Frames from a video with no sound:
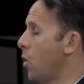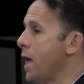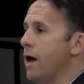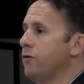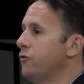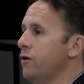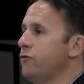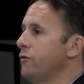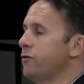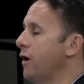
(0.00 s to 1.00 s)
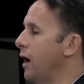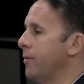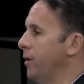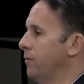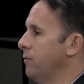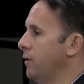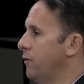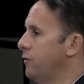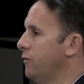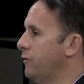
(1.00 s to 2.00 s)
Oh yeah, it's, ju it's just a document.
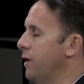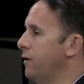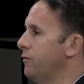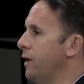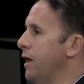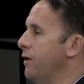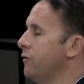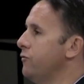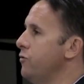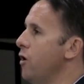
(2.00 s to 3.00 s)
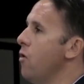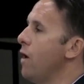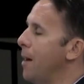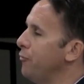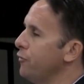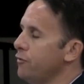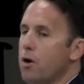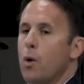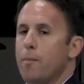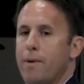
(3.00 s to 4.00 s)
That just says it has no, absolutely
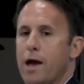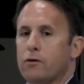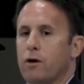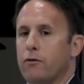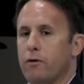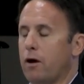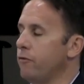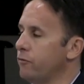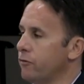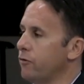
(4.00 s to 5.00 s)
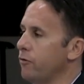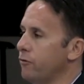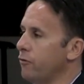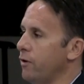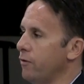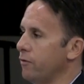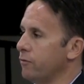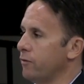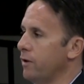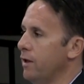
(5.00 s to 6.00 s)
no impact on, on the secured
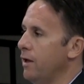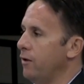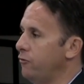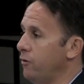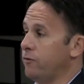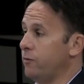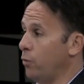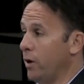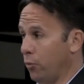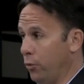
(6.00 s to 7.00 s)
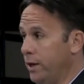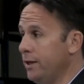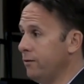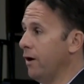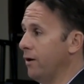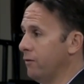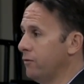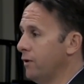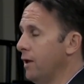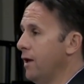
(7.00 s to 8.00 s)
creditors. It's, it's, what it really
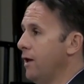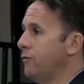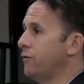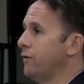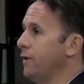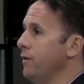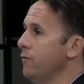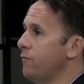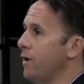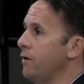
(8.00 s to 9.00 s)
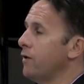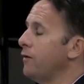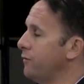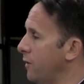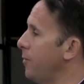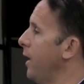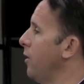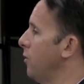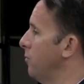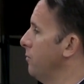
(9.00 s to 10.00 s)
does, it says, in the event I sell my
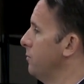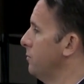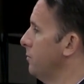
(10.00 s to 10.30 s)
home